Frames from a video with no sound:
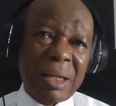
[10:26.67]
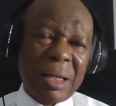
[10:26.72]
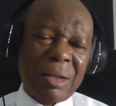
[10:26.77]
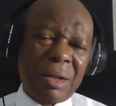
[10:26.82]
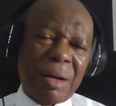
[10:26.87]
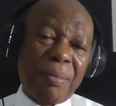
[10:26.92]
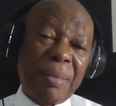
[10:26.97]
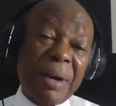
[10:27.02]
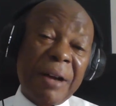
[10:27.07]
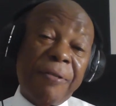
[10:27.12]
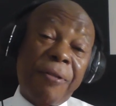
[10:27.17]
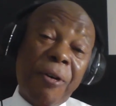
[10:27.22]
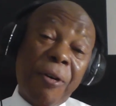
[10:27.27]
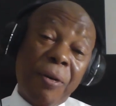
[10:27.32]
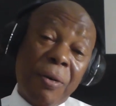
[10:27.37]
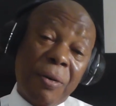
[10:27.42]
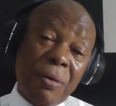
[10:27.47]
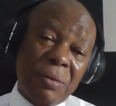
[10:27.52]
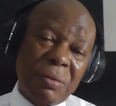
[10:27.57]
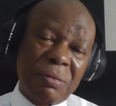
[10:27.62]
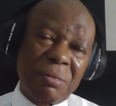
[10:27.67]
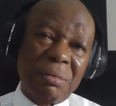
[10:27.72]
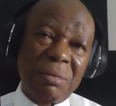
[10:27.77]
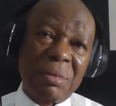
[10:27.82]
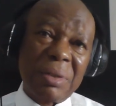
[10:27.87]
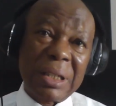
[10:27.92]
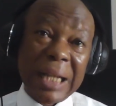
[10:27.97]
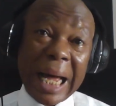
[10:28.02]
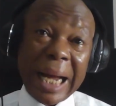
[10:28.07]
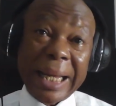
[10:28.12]
Number 4,
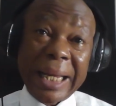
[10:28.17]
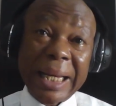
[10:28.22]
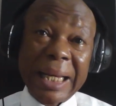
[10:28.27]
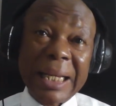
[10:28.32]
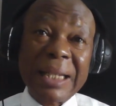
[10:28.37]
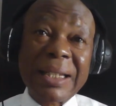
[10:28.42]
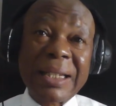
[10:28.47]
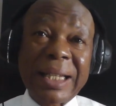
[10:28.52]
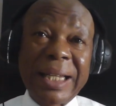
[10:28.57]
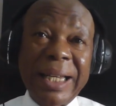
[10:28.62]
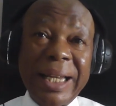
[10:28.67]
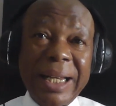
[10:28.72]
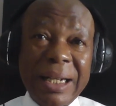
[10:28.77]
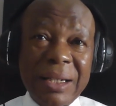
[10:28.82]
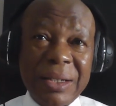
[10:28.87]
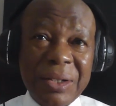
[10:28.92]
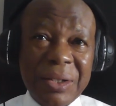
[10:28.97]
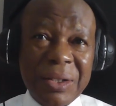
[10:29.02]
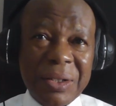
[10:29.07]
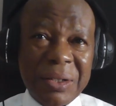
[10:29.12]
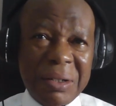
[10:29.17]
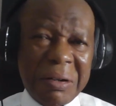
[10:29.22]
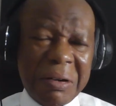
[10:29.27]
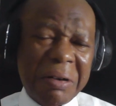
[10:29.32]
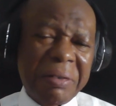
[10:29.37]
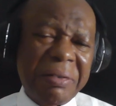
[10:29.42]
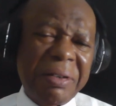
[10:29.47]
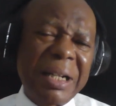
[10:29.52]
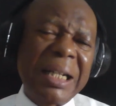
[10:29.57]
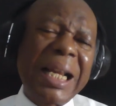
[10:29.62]
lacking skills
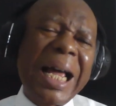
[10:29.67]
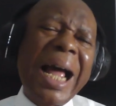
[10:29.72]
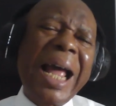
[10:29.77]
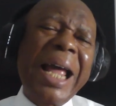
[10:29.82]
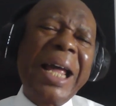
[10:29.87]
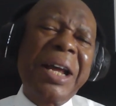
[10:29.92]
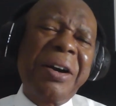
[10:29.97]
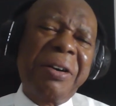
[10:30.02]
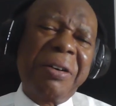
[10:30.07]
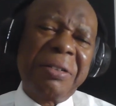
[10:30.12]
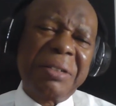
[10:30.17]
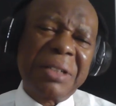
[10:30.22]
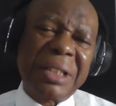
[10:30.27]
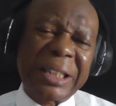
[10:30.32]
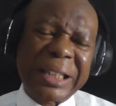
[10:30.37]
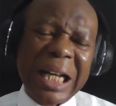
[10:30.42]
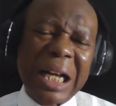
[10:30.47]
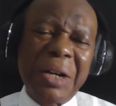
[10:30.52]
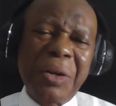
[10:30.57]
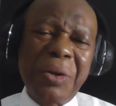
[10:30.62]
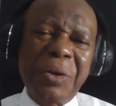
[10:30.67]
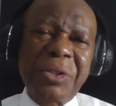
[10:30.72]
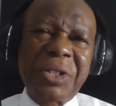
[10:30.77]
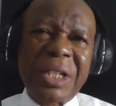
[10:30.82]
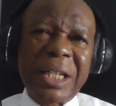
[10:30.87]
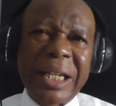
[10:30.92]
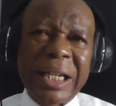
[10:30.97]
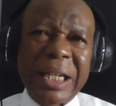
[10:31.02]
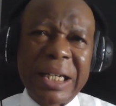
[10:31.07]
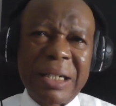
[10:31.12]
or relying on shallow
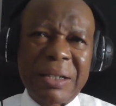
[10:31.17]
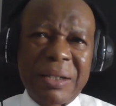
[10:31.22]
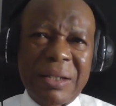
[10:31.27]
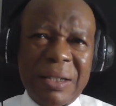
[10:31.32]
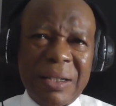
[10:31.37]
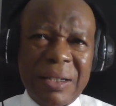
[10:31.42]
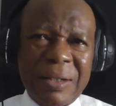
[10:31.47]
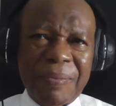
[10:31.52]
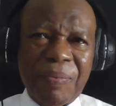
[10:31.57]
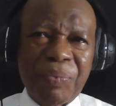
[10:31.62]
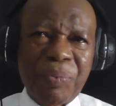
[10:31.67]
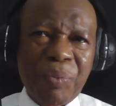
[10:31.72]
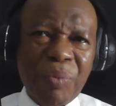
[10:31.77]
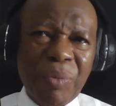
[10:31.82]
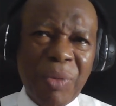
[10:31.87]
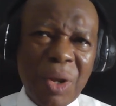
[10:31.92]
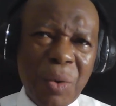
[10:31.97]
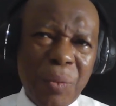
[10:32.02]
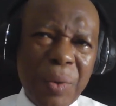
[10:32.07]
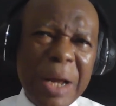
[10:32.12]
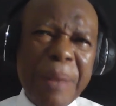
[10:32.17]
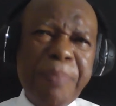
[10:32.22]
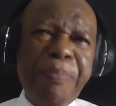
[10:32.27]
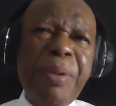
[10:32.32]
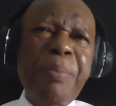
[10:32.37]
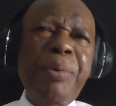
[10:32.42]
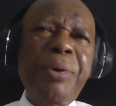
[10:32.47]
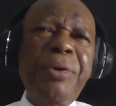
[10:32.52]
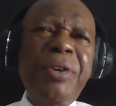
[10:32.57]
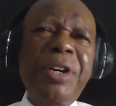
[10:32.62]
skills. When
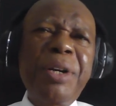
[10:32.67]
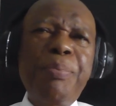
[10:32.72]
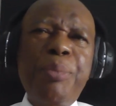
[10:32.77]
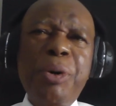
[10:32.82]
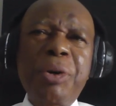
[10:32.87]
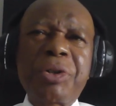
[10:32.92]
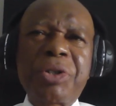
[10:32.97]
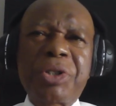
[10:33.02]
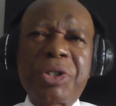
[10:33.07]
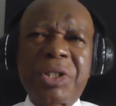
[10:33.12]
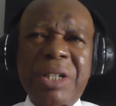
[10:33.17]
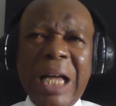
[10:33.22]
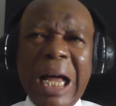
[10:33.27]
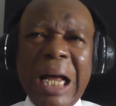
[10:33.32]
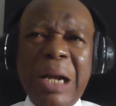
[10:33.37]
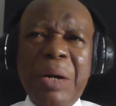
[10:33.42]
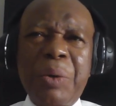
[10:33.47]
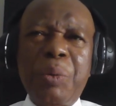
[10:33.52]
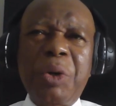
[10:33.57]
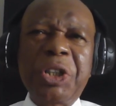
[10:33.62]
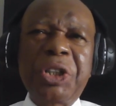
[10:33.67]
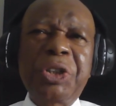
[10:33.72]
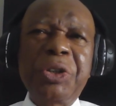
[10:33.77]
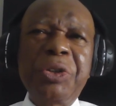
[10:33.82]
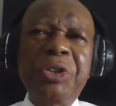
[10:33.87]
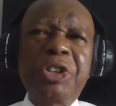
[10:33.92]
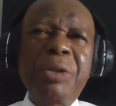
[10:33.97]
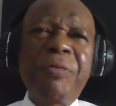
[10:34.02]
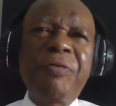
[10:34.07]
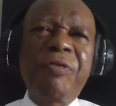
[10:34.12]
people read books and watch
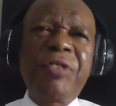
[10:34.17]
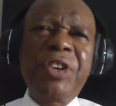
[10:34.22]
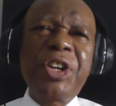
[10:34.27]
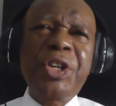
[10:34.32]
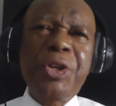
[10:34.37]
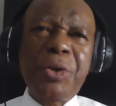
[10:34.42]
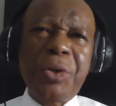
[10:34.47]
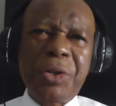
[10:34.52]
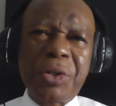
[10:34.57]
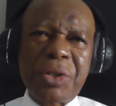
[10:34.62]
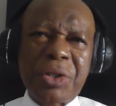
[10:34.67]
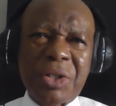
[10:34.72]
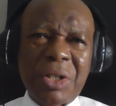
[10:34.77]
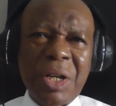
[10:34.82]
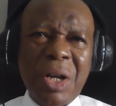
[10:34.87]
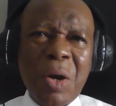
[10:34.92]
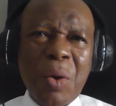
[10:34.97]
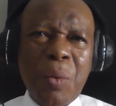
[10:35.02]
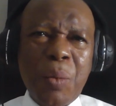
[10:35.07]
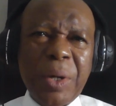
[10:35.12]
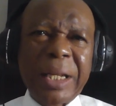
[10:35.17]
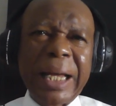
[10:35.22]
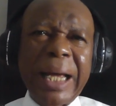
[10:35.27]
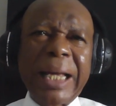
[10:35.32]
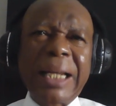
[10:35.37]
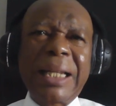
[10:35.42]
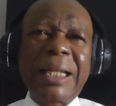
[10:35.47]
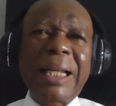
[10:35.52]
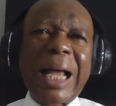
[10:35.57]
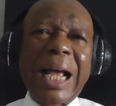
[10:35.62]
YouTube videos with
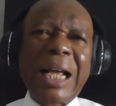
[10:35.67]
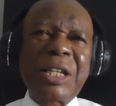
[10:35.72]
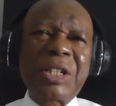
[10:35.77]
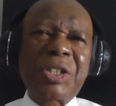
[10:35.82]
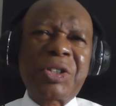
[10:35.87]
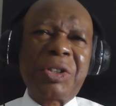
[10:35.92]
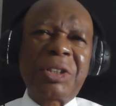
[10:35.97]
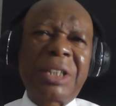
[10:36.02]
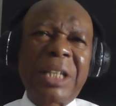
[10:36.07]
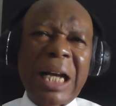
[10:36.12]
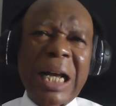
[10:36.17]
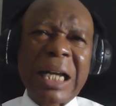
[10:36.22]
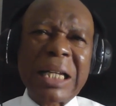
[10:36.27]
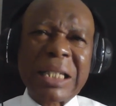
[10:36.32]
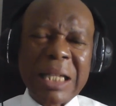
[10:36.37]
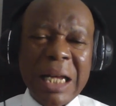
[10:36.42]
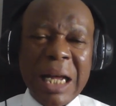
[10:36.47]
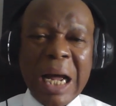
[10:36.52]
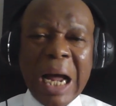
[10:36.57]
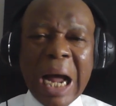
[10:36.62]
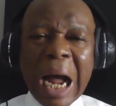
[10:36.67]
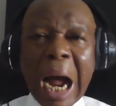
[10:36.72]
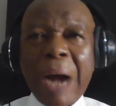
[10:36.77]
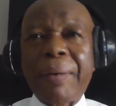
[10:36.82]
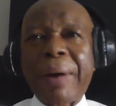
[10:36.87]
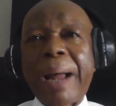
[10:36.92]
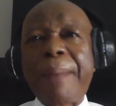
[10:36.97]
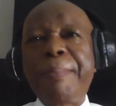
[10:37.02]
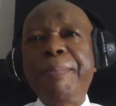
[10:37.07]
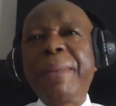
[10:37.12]
headlines such as how
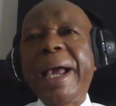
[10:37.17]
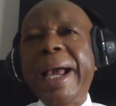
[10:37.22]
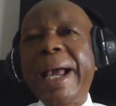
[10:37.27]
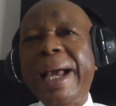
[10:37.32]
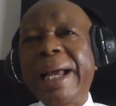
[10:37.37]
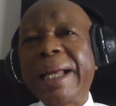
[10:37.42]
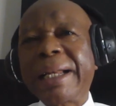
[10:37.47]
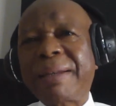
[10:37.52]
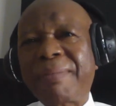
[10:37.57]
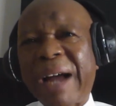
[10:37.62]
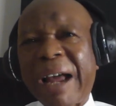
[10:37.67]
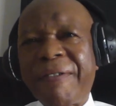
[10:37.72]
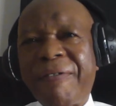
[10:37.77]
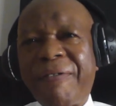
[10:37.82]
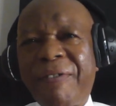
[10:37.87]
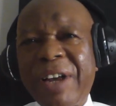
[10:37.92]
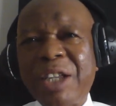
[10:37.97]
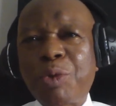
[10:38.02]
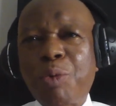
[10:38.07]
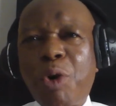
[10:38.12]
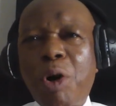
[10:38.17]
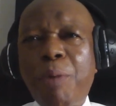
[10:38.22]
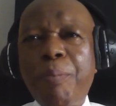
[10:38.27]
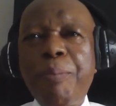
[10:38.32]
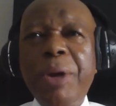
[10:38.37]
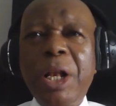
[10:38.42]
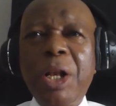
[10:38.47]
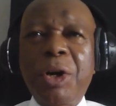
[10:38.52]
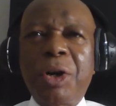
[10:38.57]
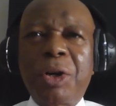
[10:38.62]
I made my first 1
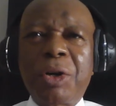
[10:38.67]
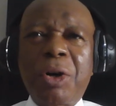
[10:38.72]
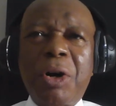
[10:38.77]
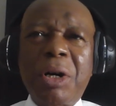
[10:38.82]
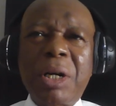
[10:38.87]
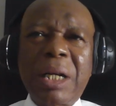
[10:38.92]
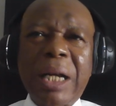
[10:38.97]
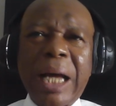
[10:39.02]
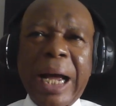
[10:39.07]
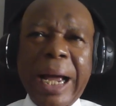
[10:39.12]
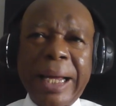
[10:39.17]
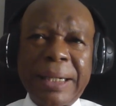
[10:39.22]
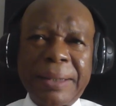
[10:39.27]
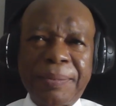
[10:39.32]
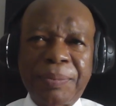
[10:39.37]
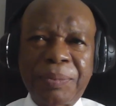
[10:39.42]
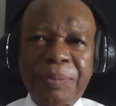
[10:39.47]
million online,